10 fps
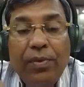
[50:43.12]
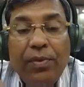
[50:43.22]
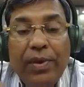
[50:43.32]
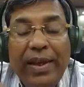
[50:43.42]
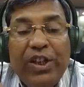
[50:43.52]

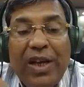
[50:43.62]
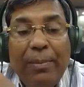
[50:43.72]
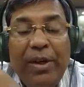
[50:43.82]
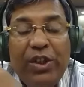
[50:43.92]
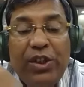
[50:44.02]

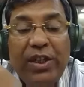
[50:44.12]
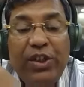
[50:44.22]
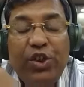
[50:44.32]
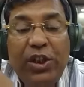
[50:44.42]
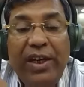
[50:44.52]
examination
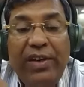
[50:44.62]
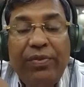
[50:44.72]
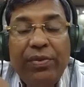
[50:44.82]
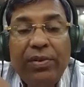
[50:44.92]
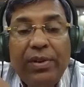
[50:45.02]
in chief,
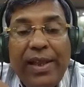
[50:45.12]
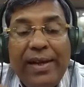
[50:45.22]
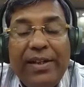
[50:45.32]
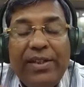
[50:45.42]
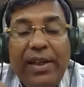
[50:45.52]

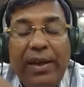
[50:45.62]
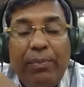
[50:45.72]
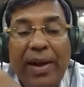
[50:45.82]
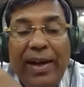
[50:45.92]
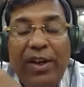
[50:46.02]
that is the
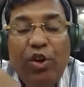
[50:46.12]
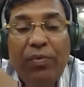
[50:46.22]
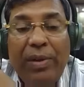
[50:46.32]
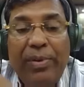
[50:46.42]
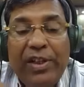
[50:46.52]
filing of
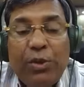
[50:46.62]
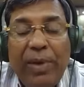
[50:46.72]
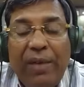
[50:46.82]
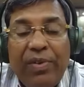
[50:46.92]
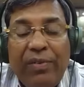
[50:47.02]
evidence
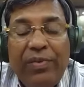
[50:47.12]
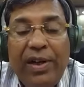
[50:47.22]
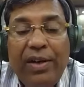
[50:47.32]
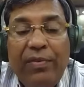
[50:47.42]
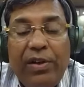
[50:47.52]
by
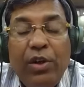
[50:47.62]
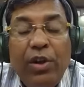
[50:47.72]
affidavit